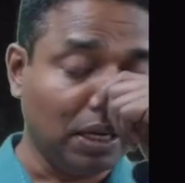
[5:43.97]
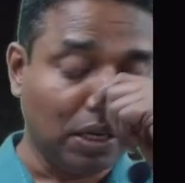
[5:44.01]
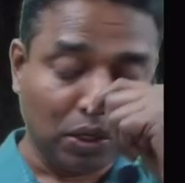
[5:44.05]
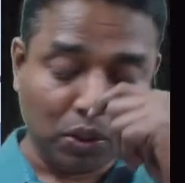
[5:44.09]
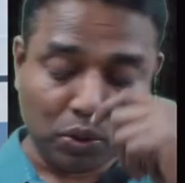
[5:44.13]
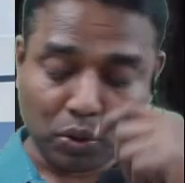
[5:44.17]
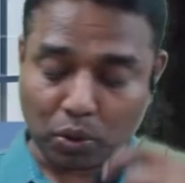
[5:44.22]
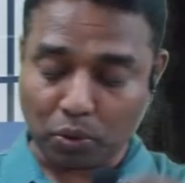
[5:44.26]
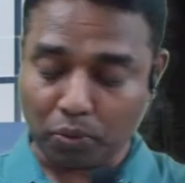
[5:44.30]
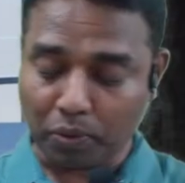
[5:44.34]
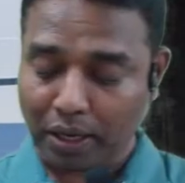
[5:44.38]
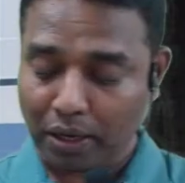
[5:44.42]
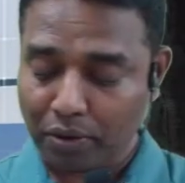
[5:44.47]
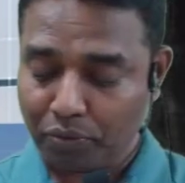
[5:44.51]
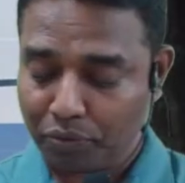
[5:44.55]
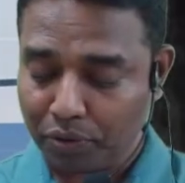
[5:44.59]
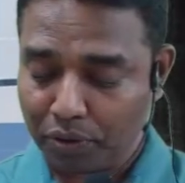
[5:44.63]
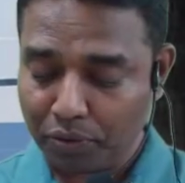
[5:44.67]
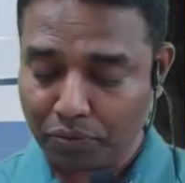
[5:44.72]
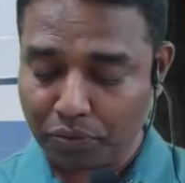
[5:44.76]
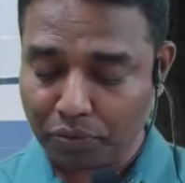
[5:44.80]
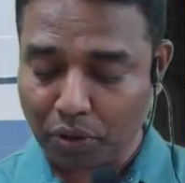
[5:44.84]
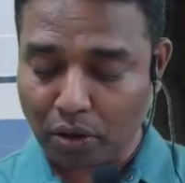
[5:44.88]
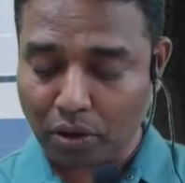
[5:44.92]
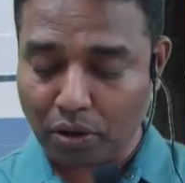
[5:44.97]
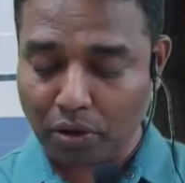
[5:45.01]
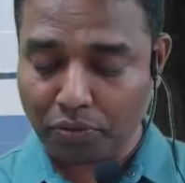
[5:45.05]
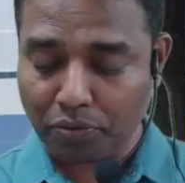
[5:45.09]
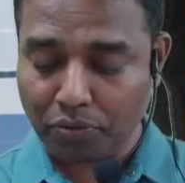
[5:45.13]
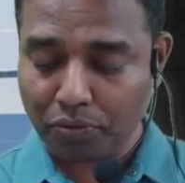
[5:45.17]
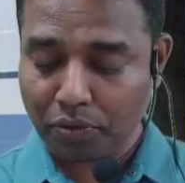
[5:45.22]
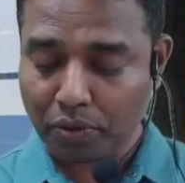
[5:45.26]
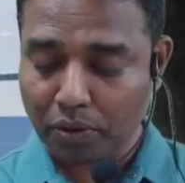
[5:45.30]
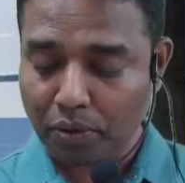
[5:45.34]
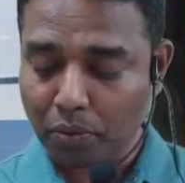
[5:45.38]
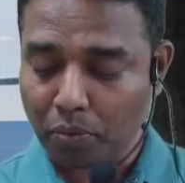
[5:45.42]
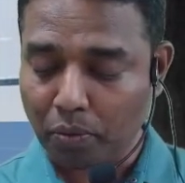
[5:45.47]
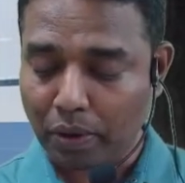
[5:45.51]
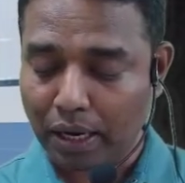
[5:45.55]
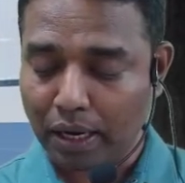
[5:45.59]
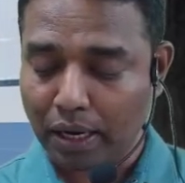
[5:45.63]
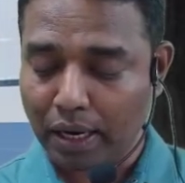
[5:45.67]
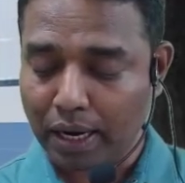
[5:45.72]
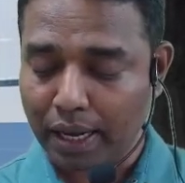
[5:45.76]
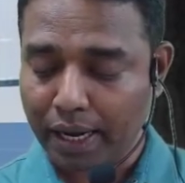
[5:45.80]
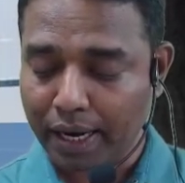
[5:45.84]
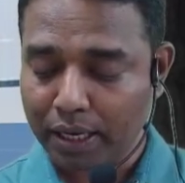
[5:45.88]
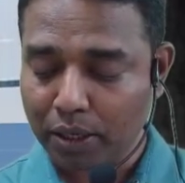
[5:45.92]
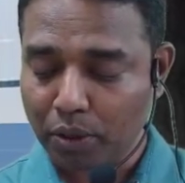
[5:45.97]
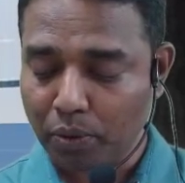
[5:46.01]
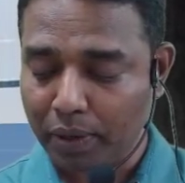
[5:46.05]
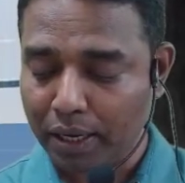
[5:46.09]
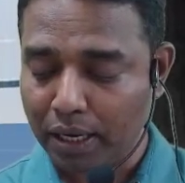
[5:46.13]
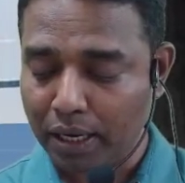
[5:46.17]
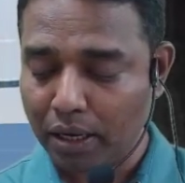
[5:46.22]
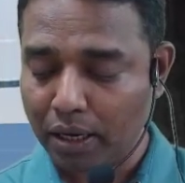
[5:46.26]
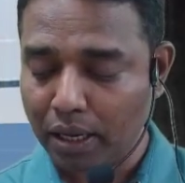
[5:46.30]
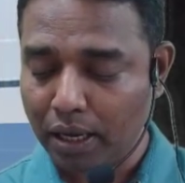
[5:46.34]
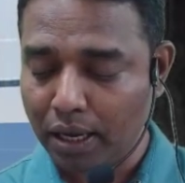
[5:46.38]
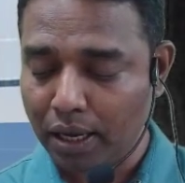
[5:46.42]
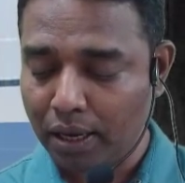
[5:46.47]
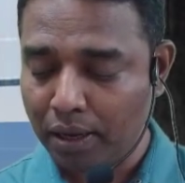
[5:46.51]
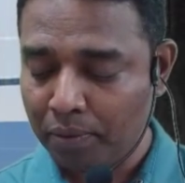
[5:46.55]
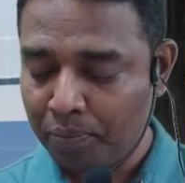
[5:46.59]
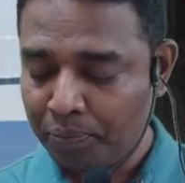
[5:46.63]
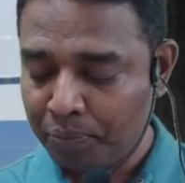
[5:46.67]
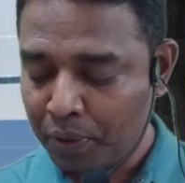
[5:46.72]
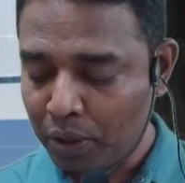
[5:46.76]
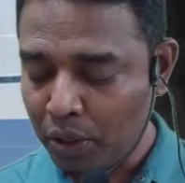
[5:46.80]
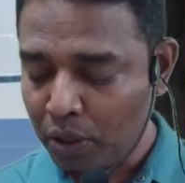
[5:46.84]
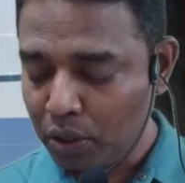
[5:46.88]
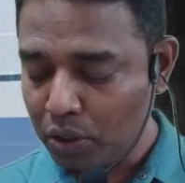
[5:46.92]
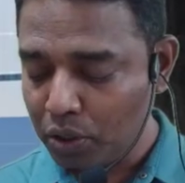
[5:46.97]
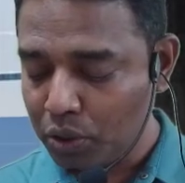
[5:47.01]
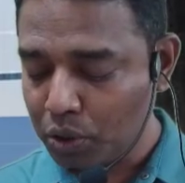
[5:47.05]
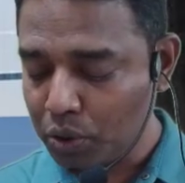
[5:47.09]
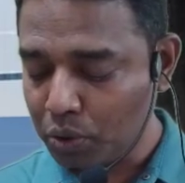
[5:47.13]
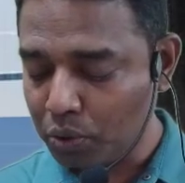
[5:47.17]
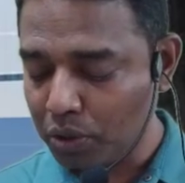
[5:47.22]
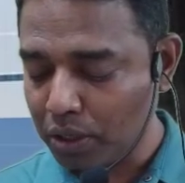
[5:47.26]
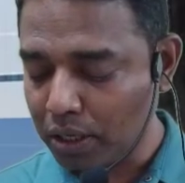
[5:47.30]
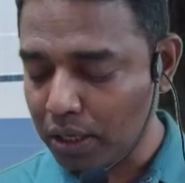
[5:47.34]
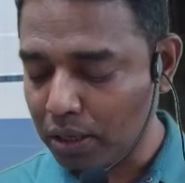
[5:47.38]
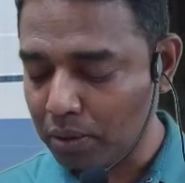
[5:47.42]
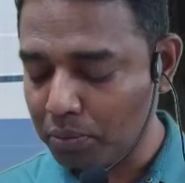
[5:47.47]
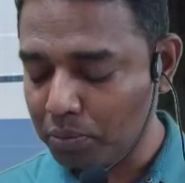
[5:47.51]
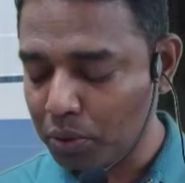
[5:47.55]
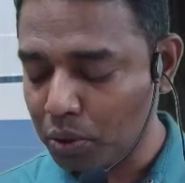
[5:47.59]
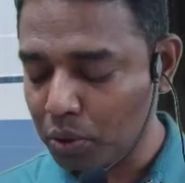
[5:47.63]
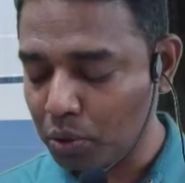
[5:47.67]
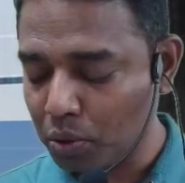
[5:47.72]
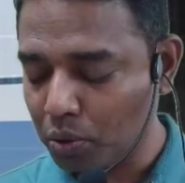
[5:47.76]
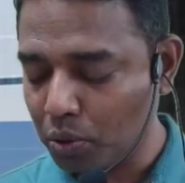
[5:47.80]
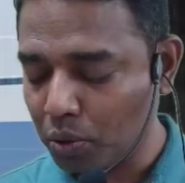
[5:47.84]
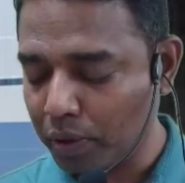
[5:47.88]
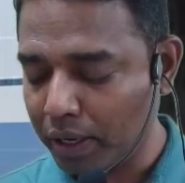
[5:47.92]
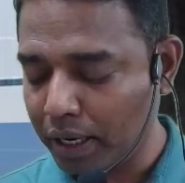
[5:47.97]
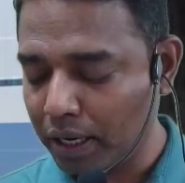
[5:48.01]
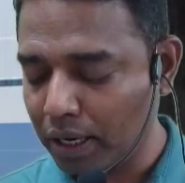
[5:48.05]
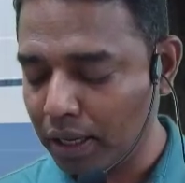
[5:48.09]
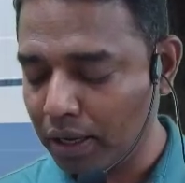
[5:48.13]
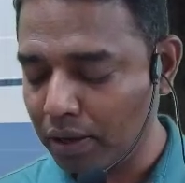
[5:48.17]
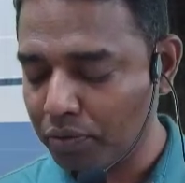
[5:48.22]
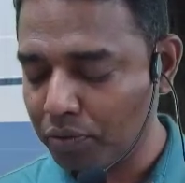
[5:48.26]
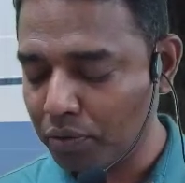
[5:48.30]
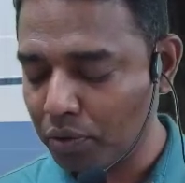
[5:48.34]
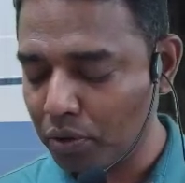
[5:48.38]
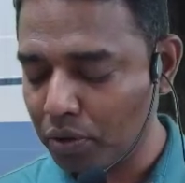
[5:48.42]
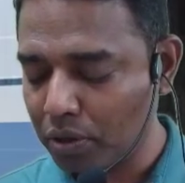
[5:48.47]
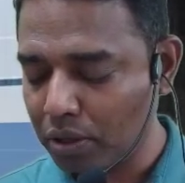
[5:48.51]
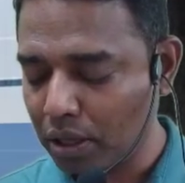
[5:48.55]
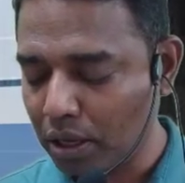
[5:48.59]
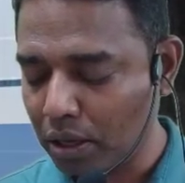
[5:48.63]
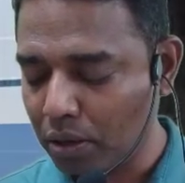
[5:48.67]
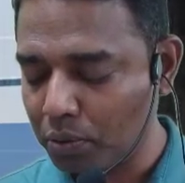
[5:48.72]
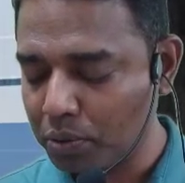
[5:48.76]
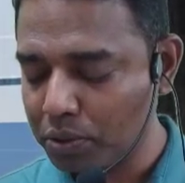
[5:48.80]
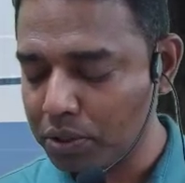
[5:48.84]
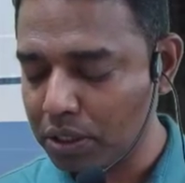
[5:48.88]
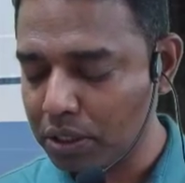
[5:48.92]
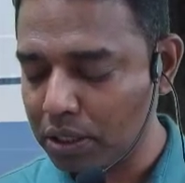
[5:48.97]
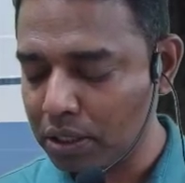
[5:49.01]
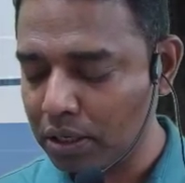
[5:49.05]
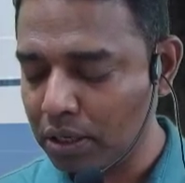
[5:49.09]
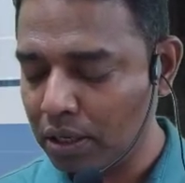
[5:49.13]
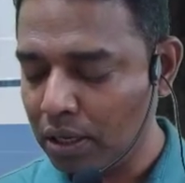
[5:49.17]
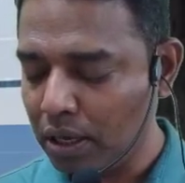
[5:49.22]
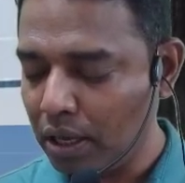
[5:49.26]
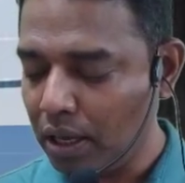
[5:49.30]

So 1/5 of 1,20,000 should come to 24,000,